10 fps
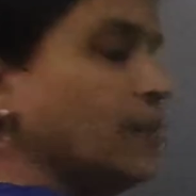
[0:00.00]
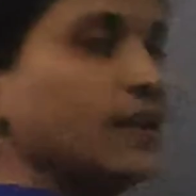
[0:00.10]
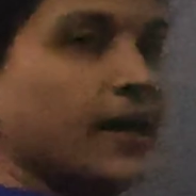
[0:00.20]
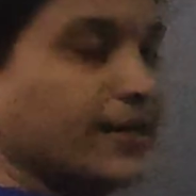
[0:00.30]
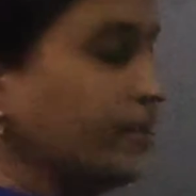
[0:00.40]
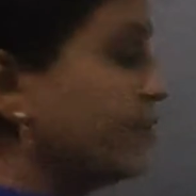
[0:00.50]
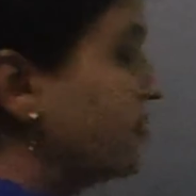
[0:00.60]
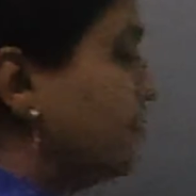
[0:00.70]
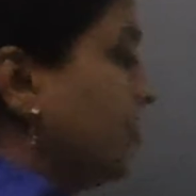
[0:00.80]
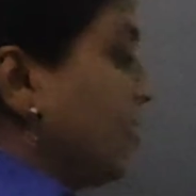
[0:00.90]
Like
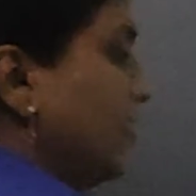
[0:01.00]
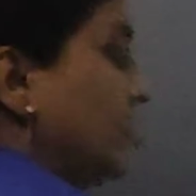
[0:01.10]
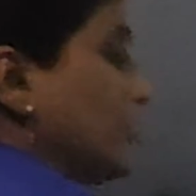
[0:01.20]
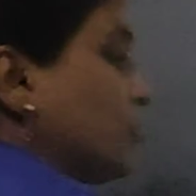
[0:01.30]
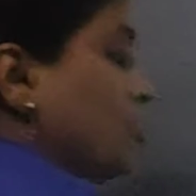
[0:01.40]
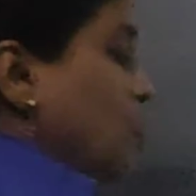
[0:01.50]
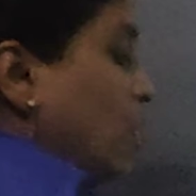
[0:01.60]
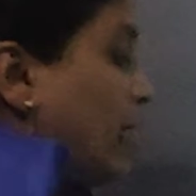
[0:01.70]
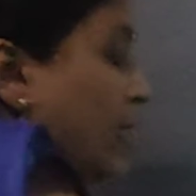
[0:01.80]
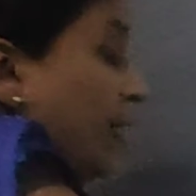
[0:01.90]
this. So
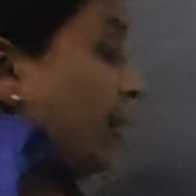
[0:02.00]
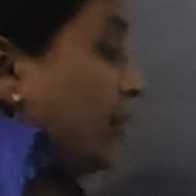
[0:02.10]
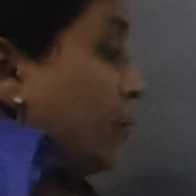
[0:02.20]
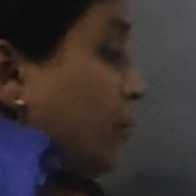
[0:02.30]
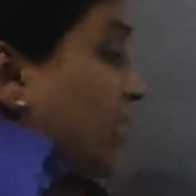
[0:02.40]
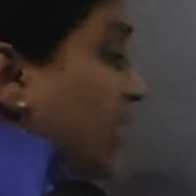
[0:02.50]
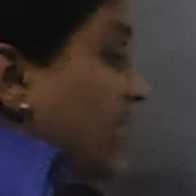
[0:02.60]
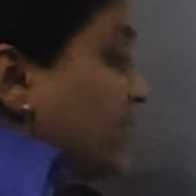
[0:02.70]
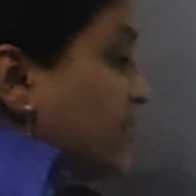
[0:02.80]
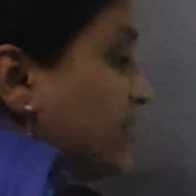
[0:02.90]
the
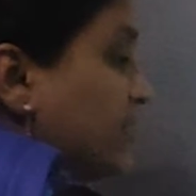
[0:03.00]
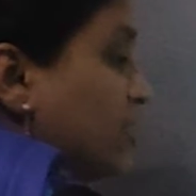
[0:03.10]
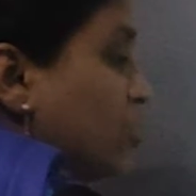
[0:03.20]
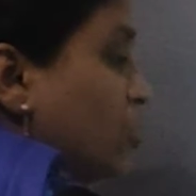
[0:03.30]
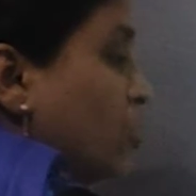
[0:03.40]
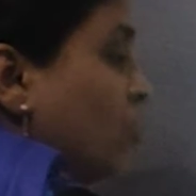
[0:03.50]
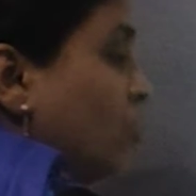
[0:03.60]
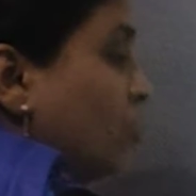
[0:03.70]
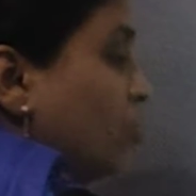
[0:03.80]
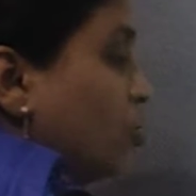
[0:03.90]
basal
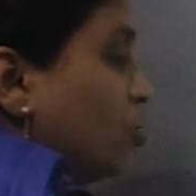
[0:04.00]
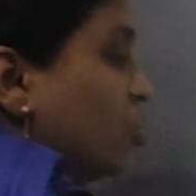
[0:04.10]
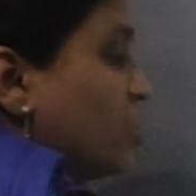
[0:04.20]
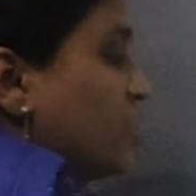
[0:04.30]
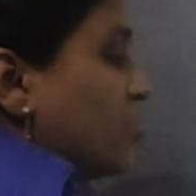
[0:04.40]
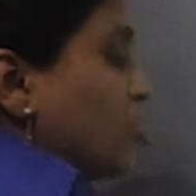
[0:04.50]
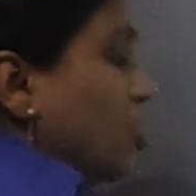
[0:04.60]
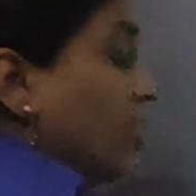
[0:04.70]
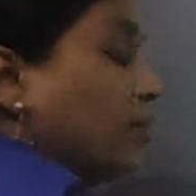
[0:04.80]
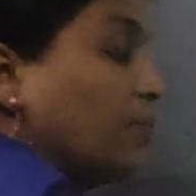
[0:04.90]
lower portion is called,